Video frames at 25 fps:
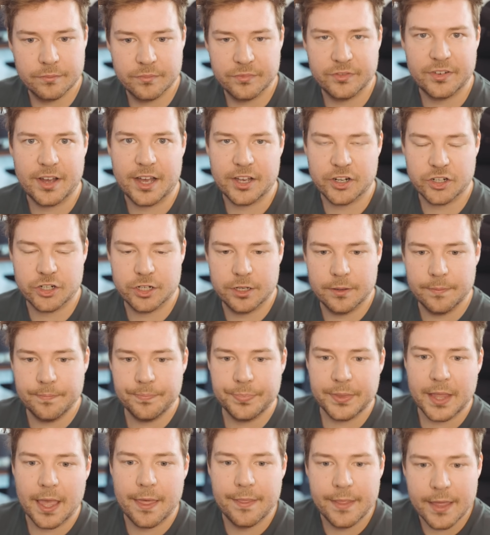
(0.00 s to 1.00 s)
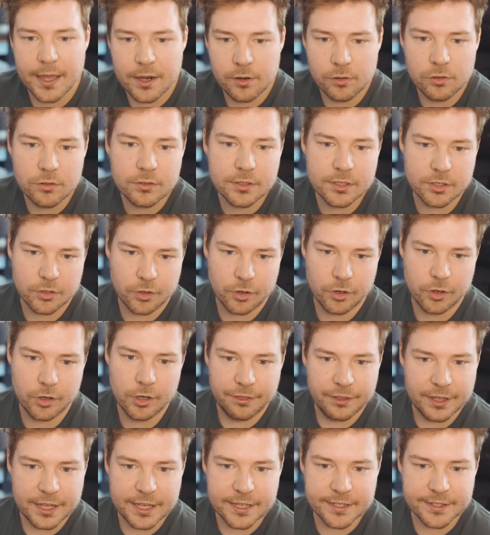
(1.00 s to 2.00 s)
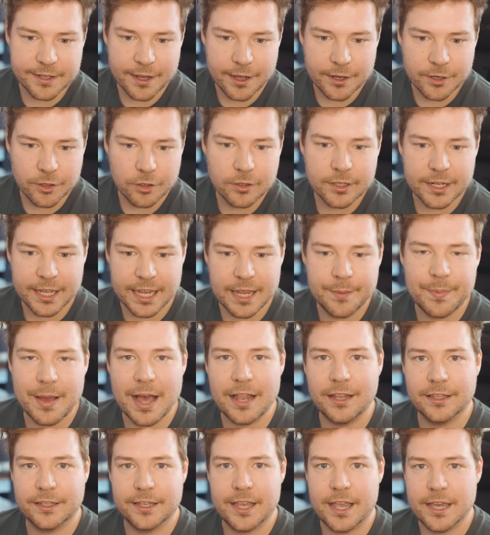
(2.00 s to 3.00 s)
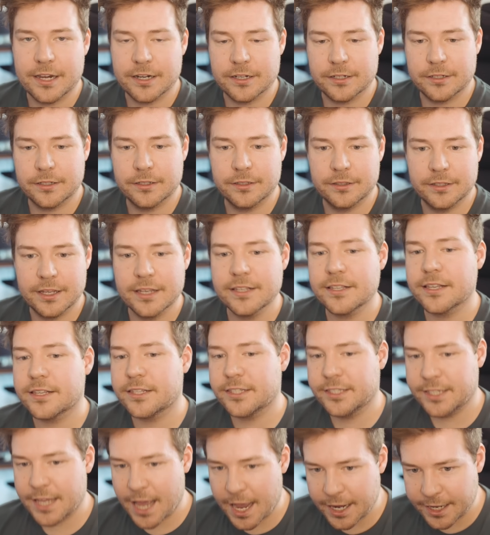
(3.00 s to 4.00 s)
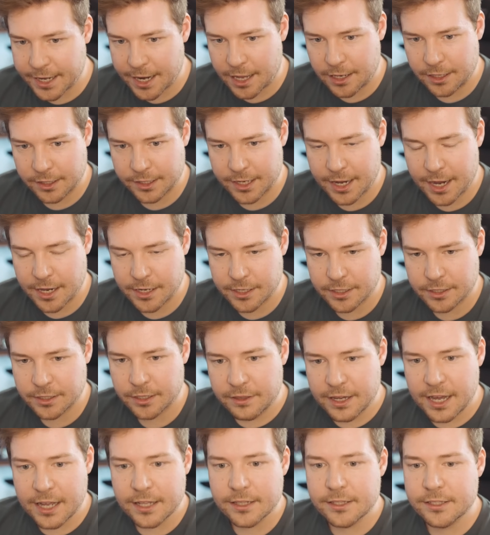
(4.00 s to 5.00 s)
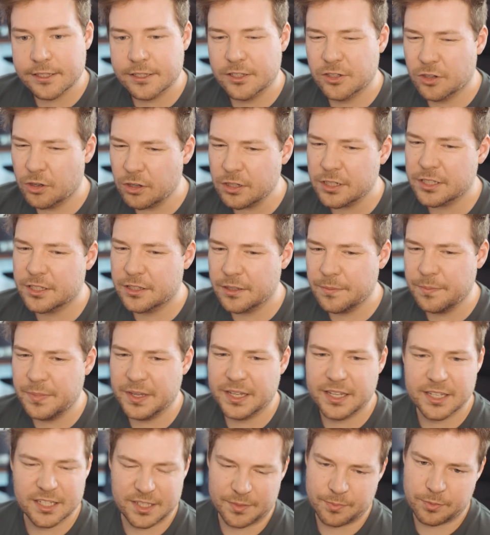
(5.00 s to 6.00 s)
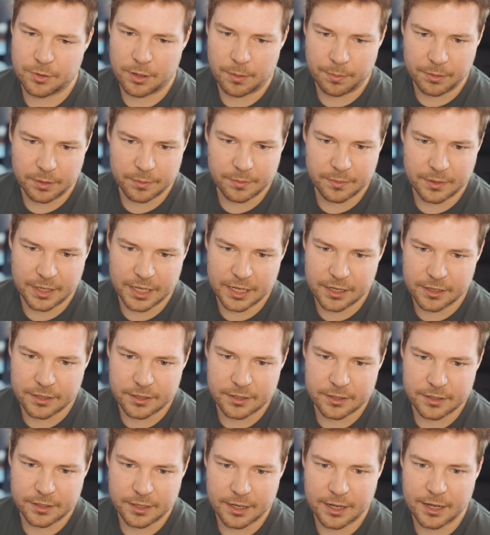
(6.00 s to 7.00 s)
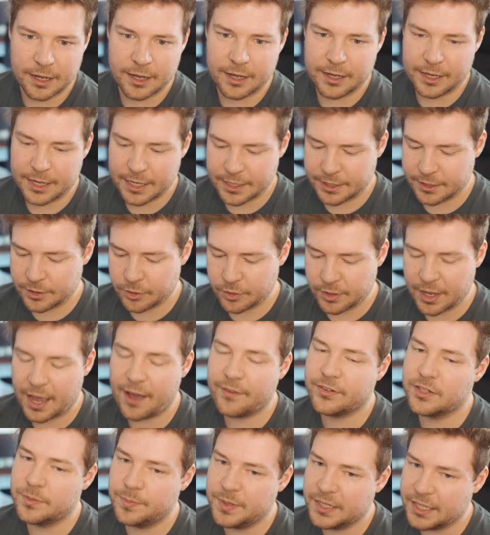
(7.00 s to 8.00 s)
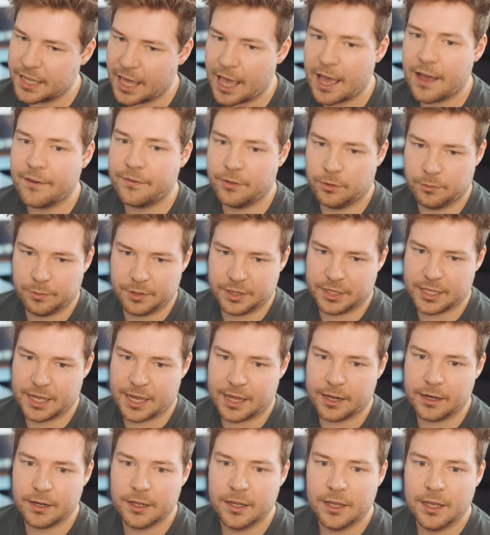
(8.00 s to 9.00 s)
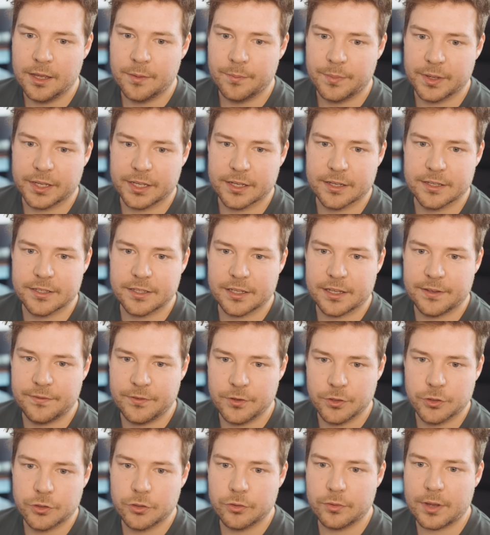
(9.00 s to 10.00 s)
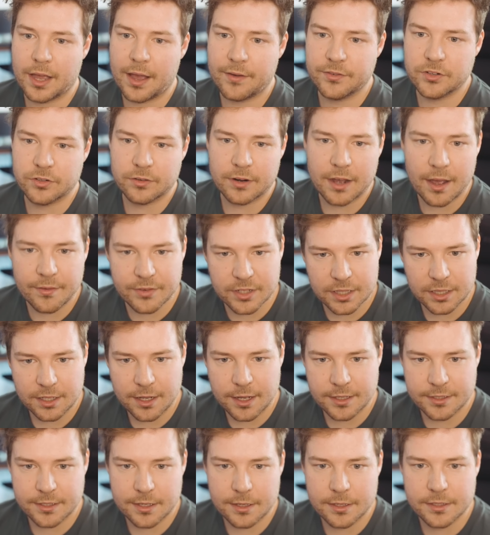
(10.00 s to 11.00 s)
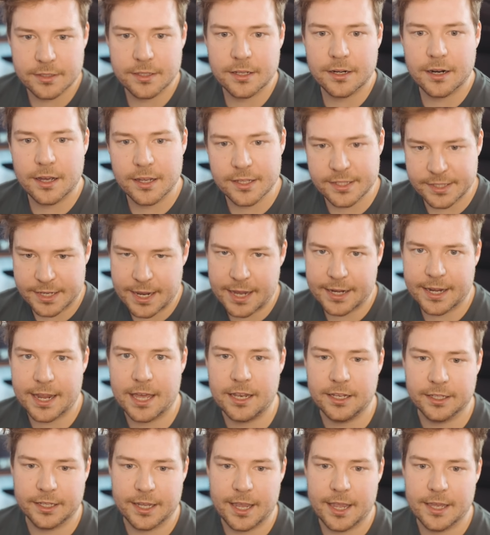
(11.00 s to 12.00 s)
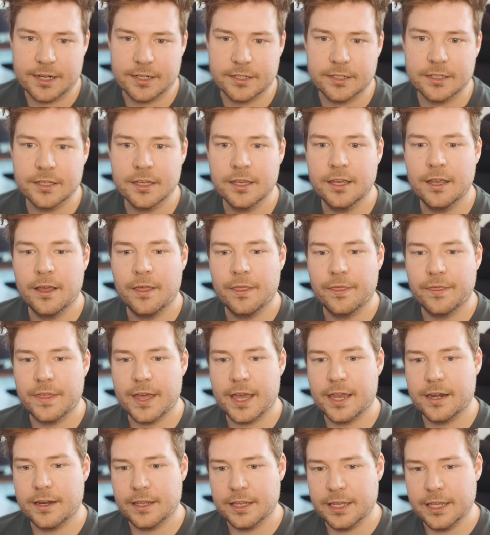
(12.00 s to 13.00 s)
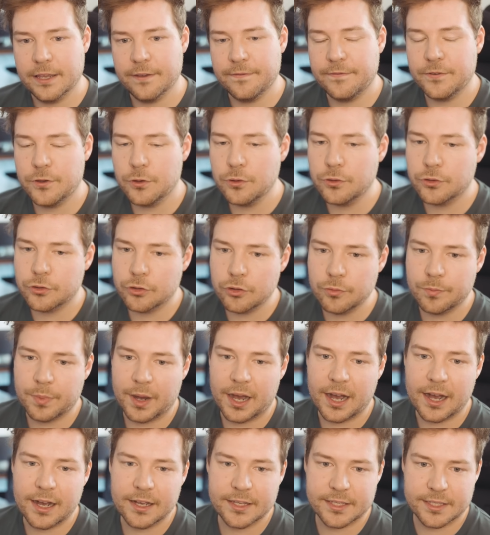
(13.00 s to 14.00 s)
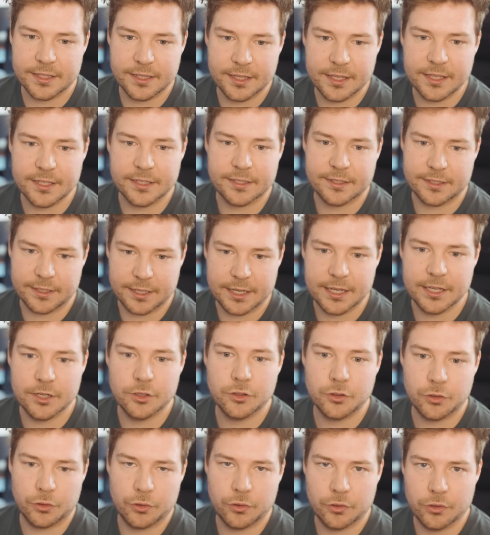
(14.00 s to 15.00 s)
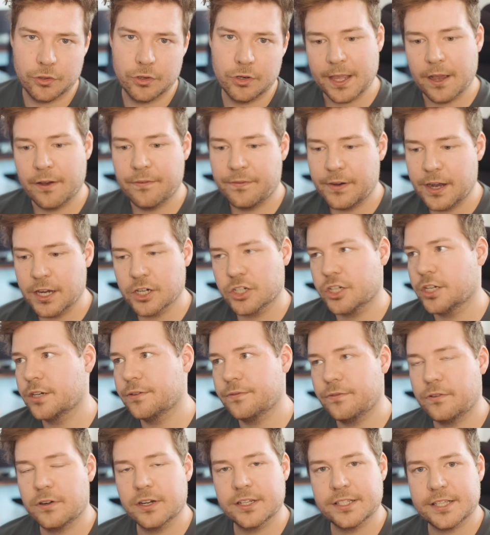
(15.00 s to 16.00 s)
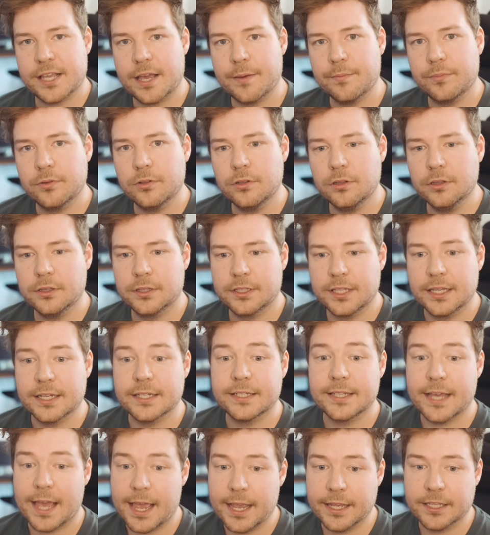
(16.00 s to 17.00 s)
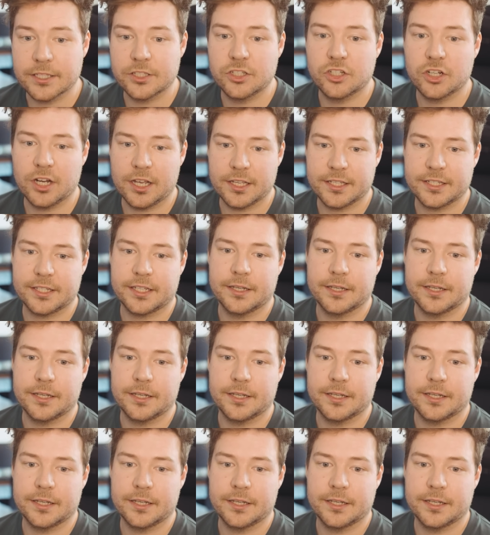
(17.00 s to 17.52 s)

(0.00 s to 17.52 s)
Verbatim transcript: fashion. And then also, these are not heap allocated. These are stack allocated. That's not the biggest problem here. Uh, it You have to be careful with that because if you do have derived classes that are stack allocated, then if you do pass this into a function, for example, that takes just